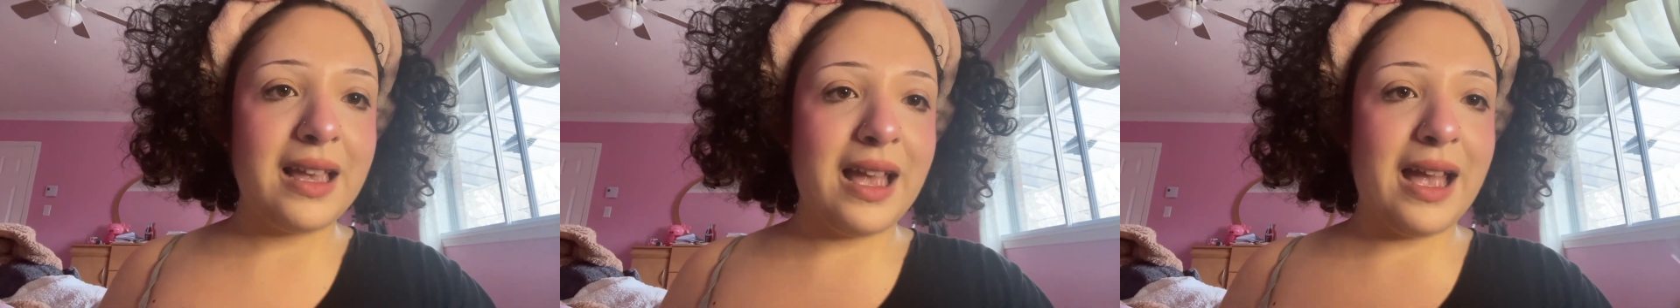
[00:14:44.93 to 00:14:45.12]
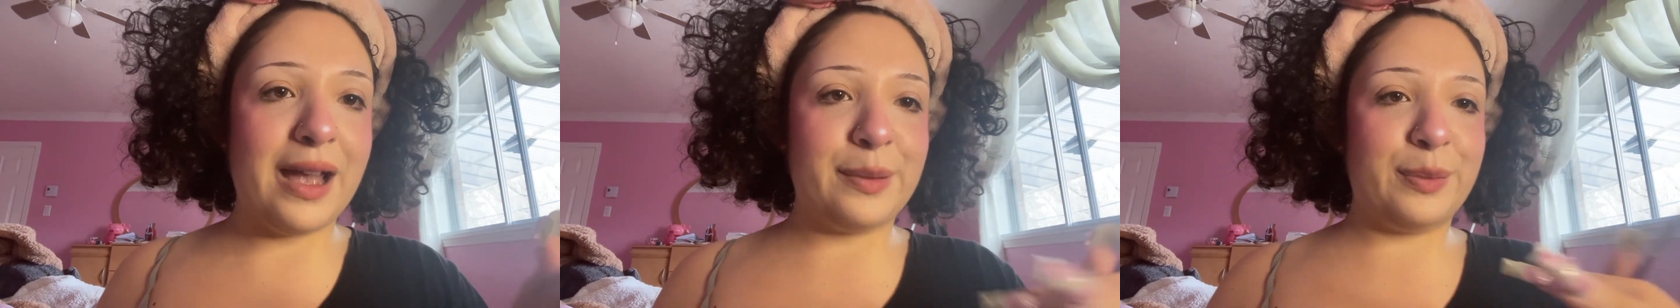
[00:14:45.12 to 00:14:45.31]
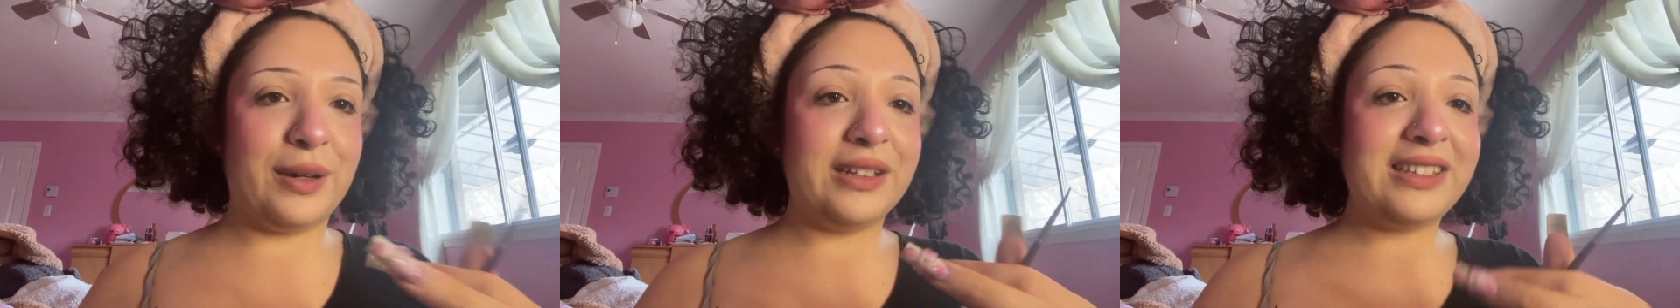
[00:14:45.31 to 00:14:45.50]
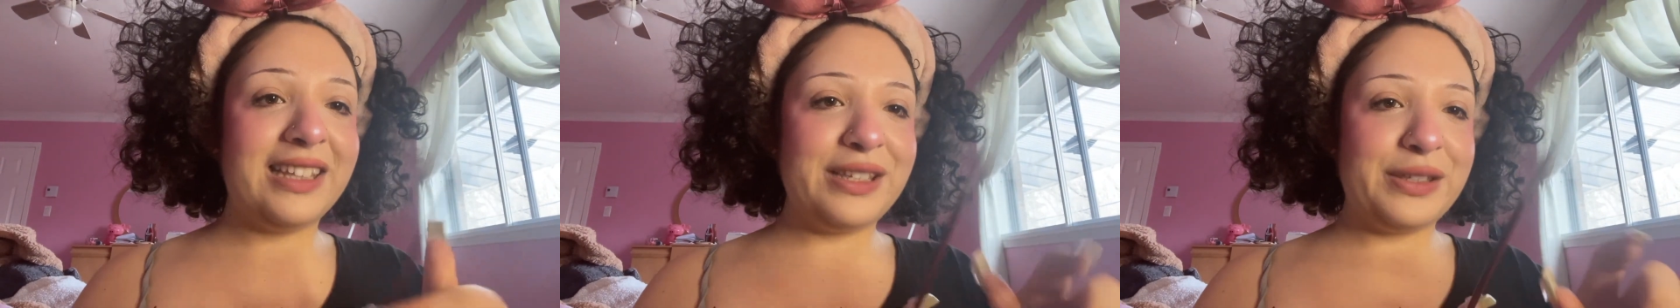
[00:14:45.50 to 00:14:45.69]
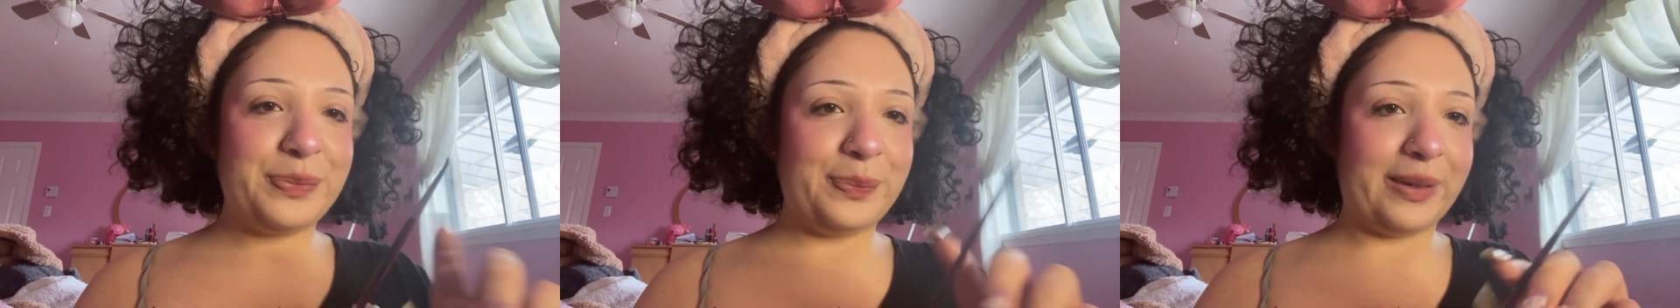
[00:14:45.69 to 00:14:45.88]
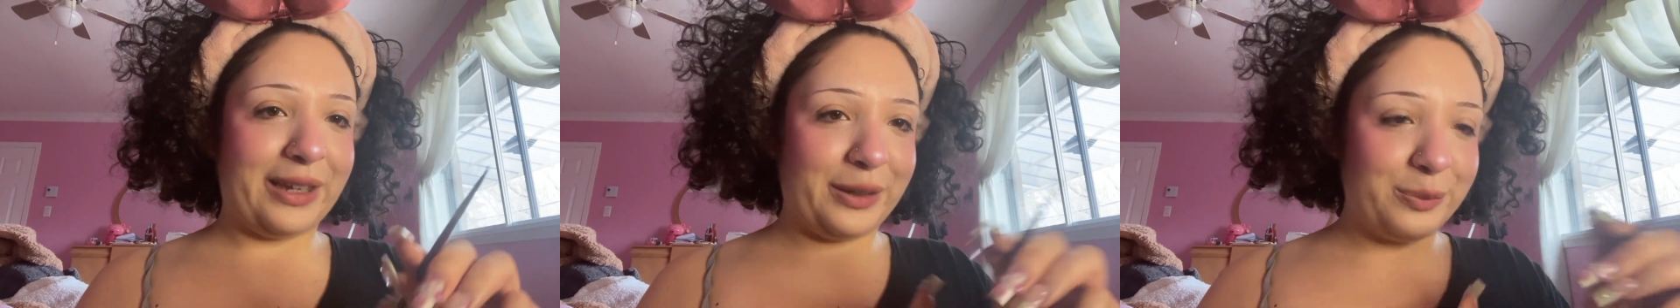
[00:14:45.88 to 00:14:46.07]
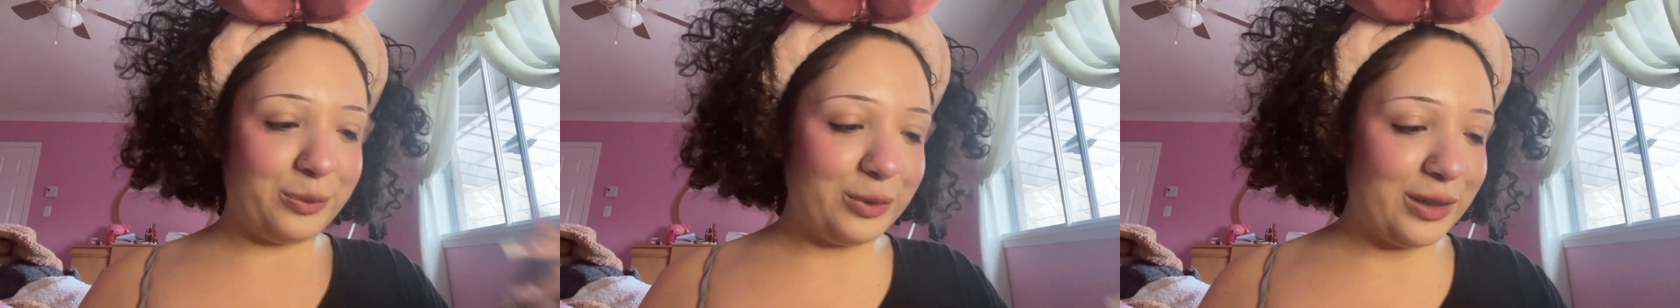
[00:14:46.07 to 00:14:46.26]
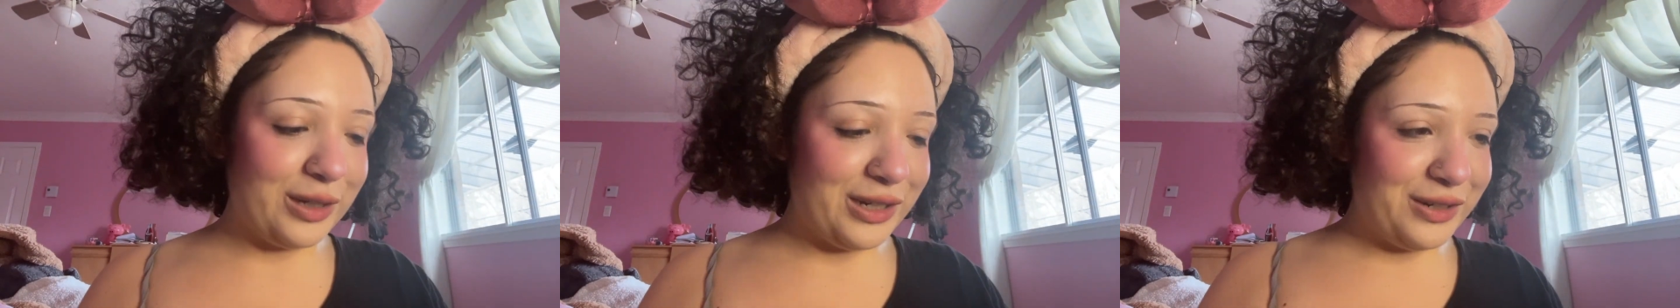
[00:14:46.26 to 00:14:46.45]
I bought this
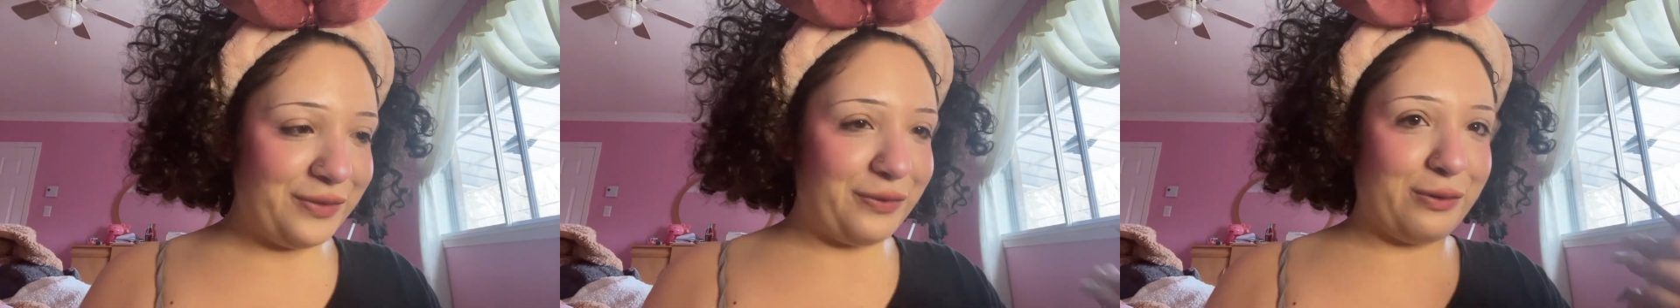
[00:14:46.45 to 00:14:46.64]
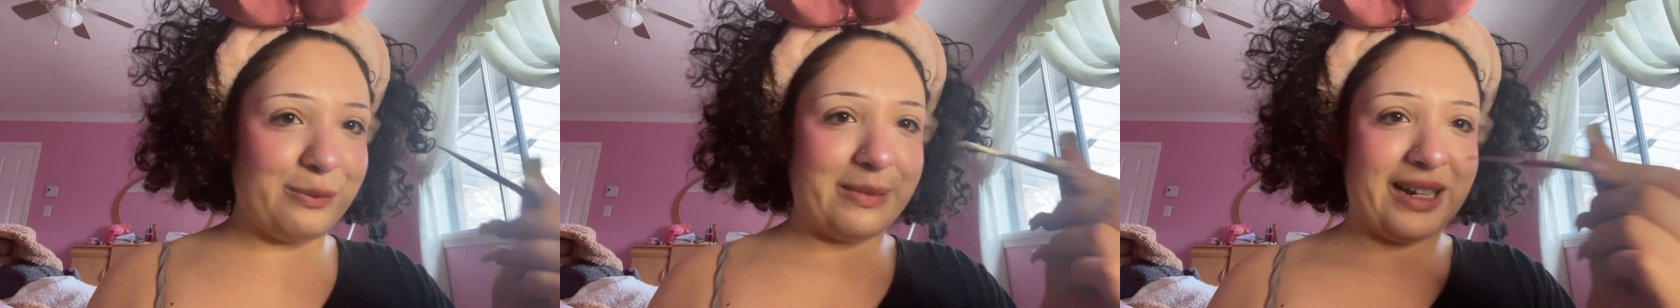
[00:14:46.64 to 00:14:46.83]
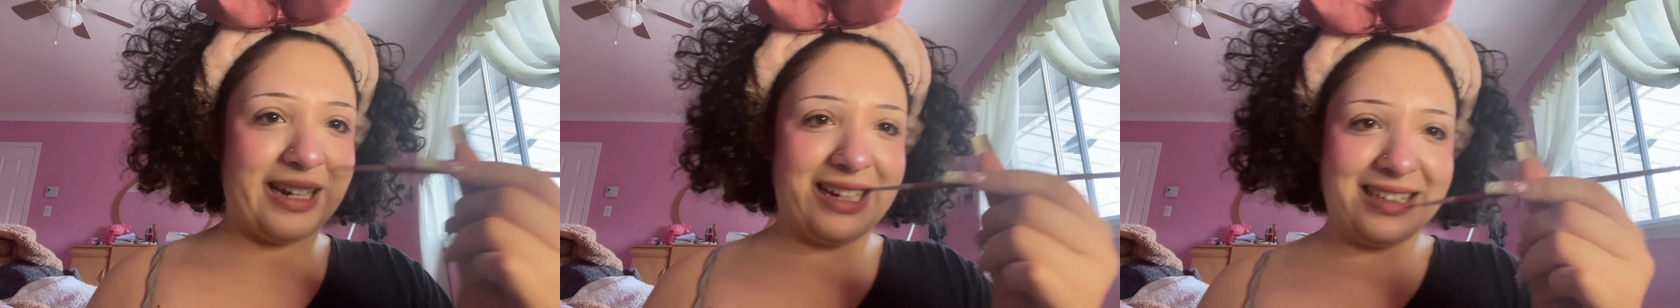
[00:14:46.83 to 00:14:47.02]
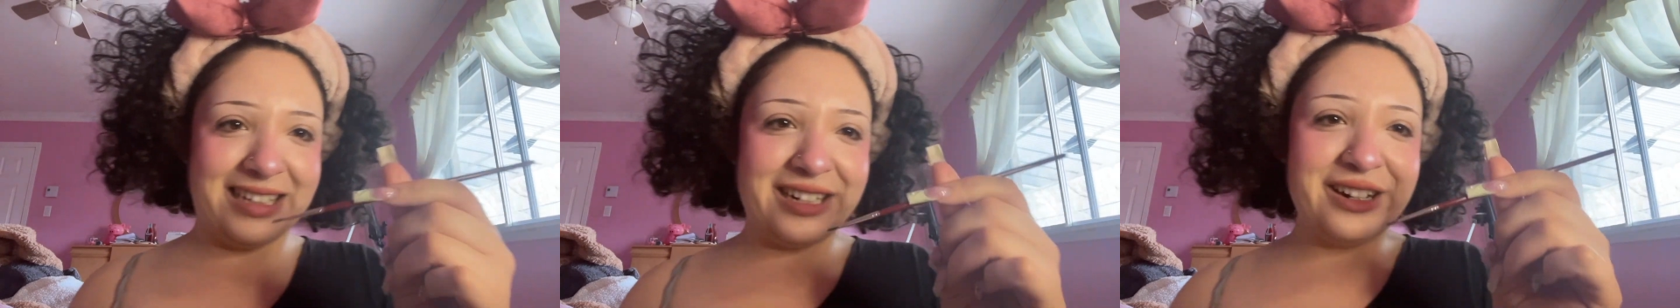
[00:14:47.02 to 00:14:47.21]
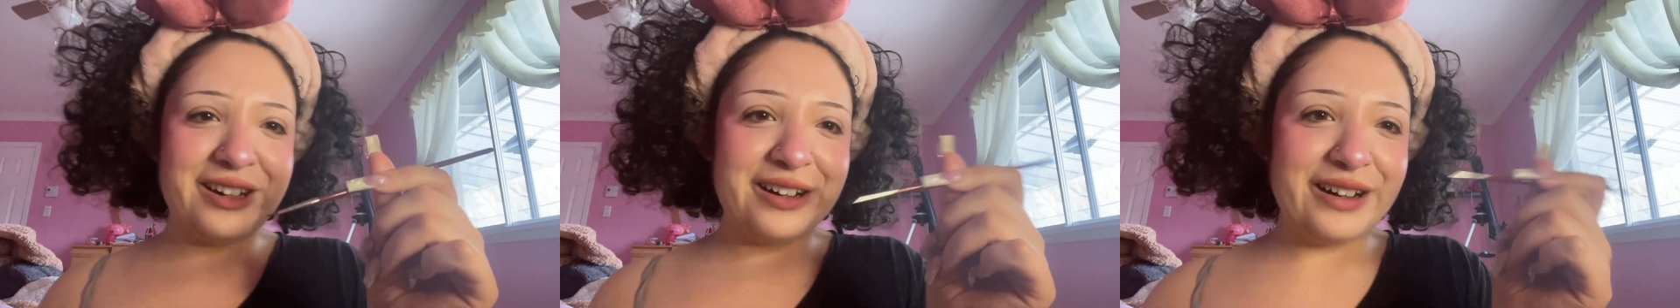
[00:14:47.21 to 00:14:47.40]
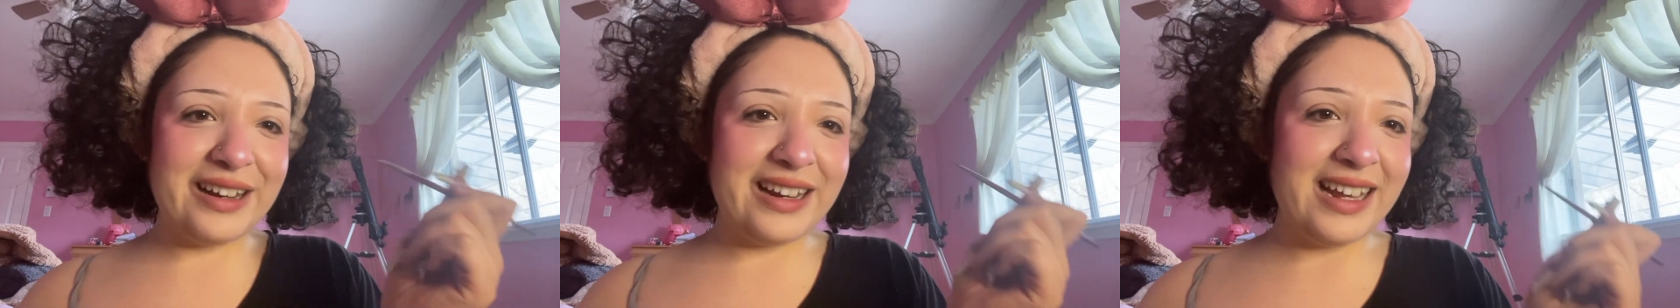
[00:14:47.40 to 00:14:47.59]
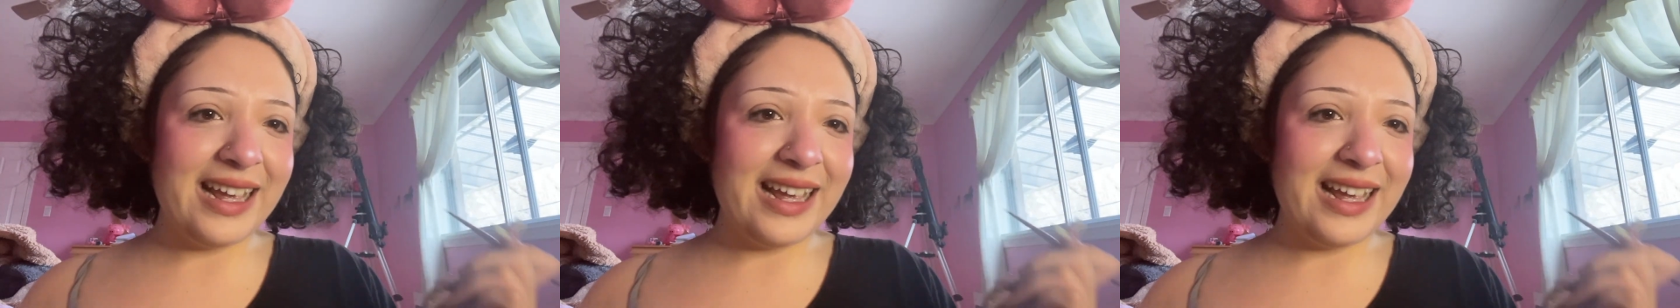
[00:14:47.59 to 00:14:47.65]
paintbrush for my eyeliner